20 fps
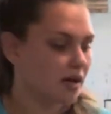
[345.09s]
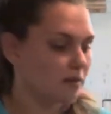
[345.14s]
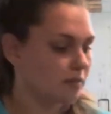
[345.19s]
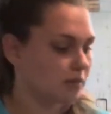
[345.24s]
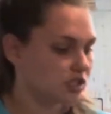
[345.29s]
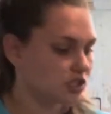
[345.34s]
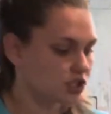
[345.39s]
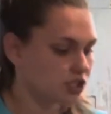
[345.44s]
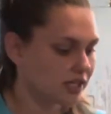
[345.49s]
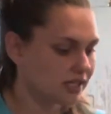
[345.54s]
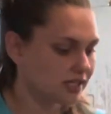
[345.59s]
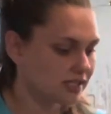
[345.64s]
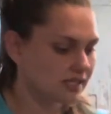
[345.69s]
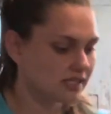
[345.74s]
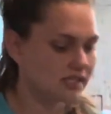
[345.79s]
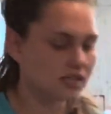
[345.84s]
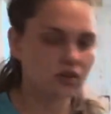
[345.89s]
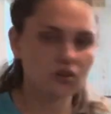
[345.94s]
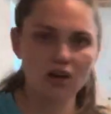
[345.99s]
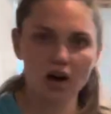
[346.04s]
But she is
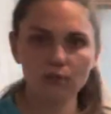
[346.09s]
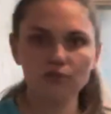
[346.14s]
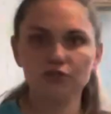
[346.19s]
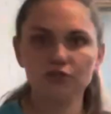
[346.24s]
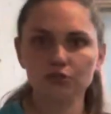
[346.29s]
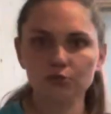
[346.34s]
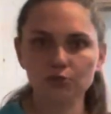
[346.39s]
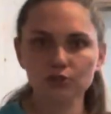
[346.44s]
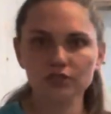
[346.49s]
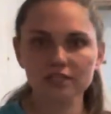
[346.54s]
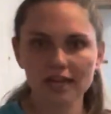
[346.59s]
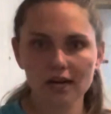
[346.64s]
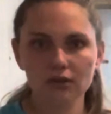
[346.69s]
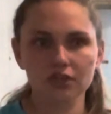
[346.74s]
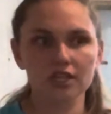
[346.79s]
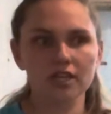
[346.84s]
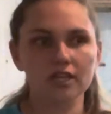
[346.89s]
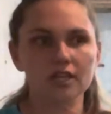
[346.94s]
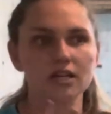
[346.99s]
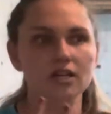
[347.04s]
still comfortable
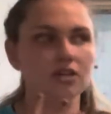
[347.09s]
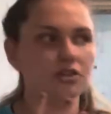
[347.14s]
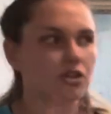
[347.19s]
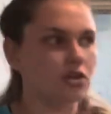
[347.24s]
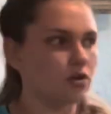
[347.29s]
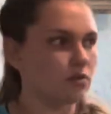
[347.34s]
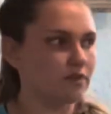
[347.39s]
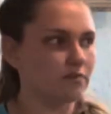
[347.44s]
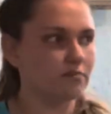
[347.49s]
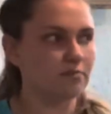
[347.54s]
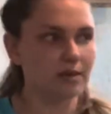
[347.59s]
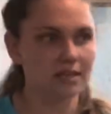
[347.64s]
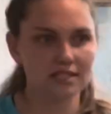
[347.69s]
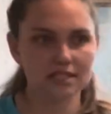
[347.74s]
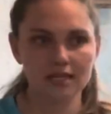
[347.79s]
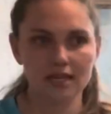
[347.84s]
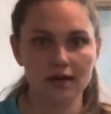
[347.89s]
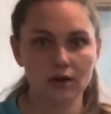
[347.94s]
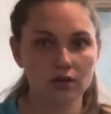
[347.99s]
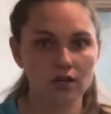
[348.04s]
down here. You know, we've been
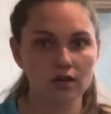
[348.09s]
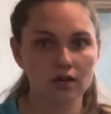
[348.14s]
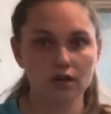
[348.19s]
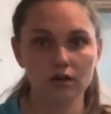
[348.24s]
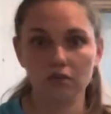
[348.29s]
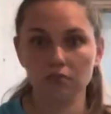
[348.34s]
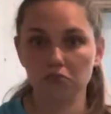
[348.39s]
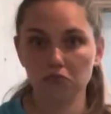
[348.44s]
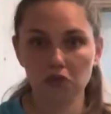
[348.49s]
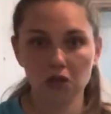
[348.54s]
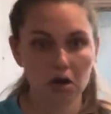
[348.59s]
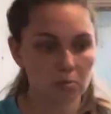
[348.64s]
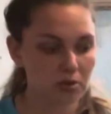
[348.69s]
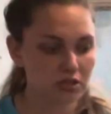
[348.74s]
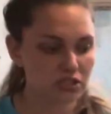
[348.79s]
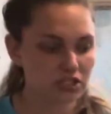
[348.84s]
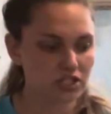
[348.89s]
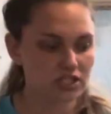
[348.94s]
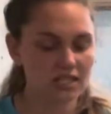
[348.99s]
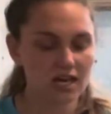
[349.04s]
down here a
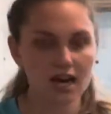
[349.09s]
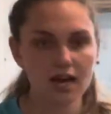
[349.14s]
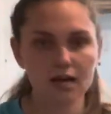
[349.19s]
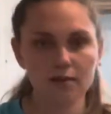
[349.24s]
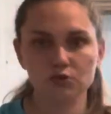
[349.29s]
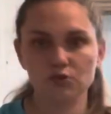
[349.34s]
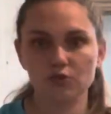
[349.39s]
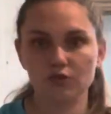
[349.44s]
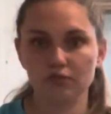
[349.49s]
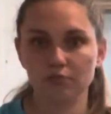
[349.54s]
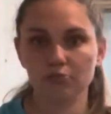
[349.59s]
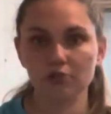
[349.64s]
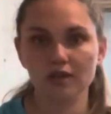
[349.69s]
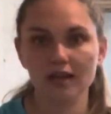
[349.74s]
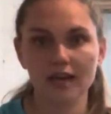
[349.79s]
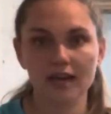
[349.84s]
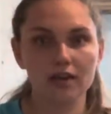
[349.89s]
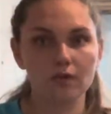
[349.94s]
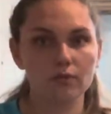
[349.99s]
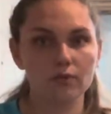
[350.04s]
bunch of times, we've
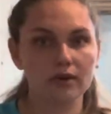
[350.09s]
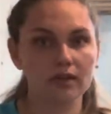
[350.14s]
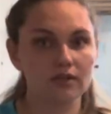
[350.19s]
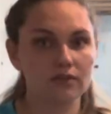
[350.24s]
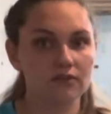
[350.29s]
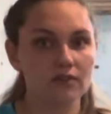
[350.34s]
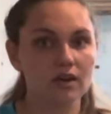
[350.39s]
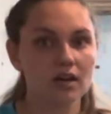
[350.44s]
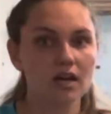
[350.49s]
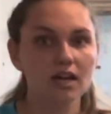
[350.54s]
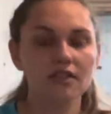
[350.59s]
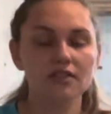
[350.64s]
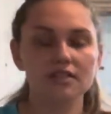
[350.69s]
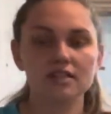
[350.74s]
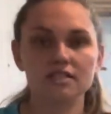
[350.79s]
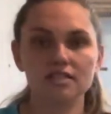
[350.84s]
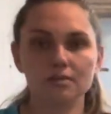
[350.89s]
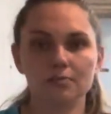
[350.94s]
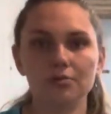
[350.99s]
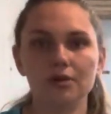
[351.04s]
played,
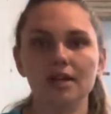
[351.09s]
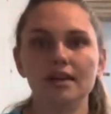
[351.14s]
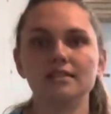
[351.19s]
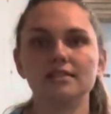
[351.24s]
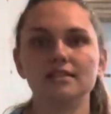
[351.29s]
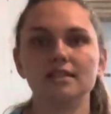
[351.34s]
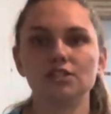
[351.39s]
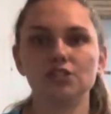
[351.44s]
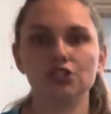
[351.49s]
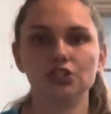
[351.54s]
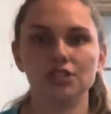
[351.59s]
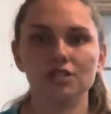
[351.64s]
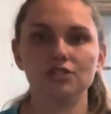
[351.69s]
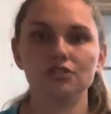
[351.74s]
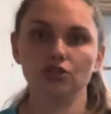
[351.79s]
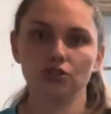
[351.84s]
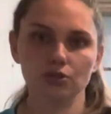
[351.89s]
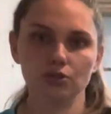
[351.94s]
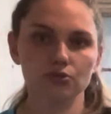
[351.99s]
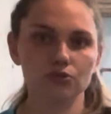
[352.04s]
this is a place that
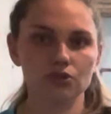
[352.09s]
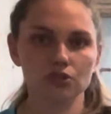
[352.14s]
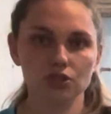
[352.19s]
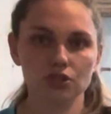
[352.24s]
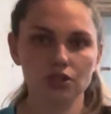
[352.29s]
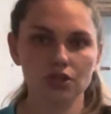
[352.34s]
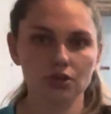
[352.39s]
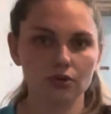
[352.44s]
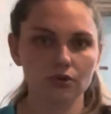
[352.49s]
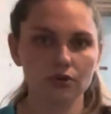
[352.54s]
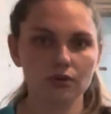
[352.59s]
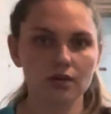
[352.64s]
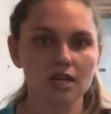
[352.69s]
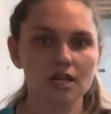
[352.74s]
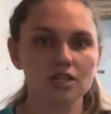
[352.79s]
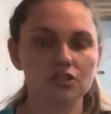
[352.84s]
she's used to.